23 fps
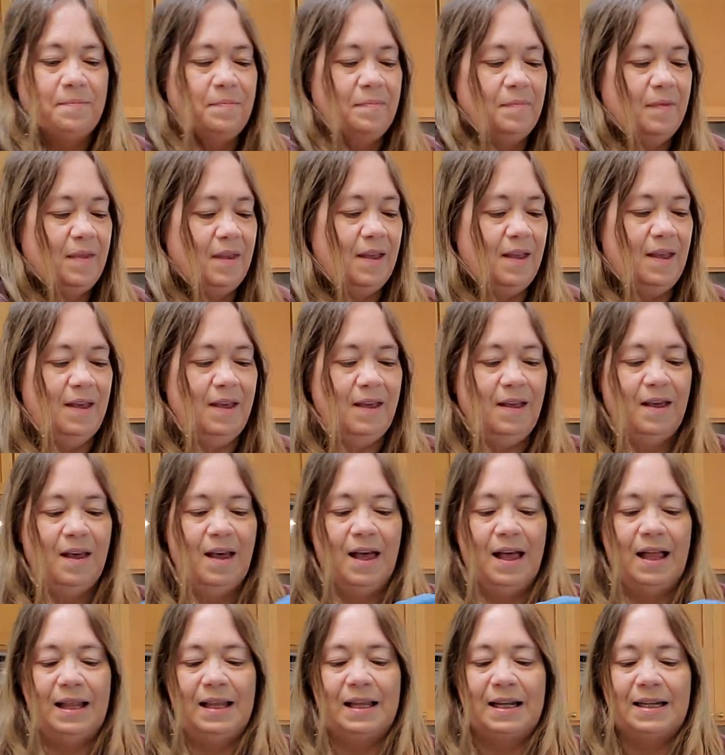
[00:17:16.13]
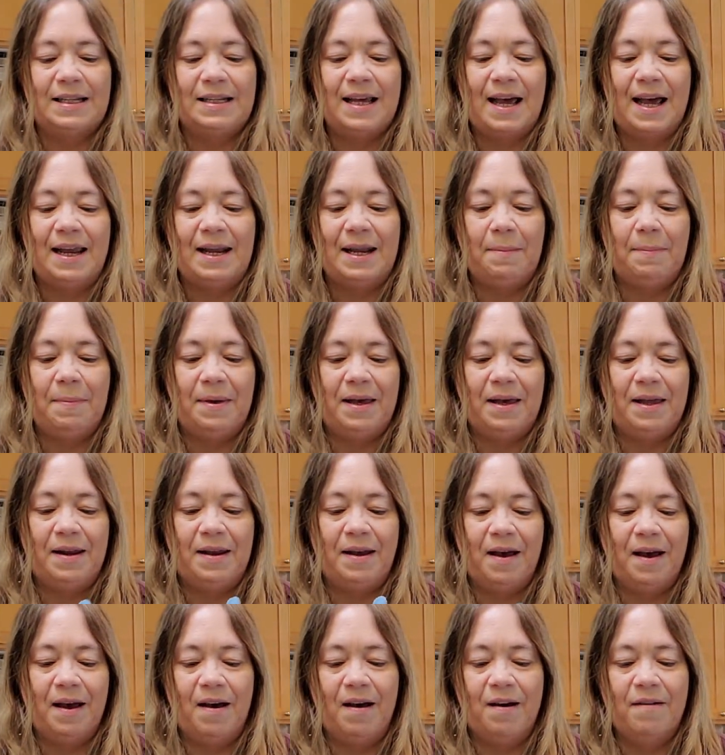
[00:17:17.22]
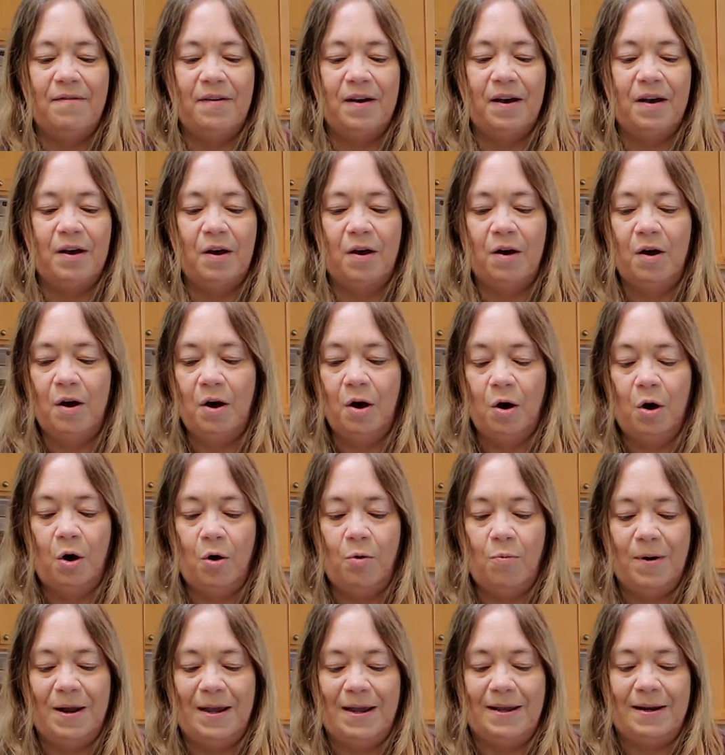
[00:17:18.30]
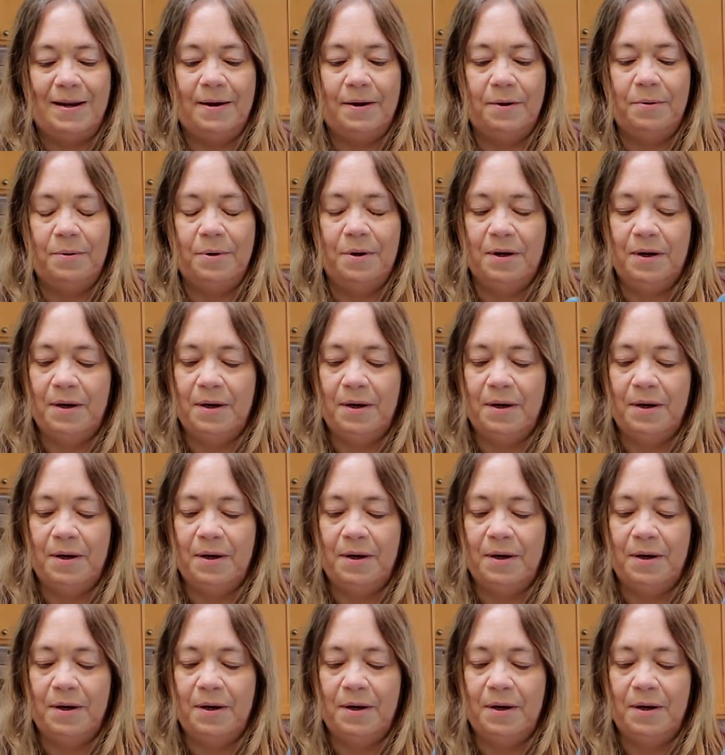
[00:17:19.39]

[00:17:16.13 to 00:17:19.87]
A little tiny bit of oregano.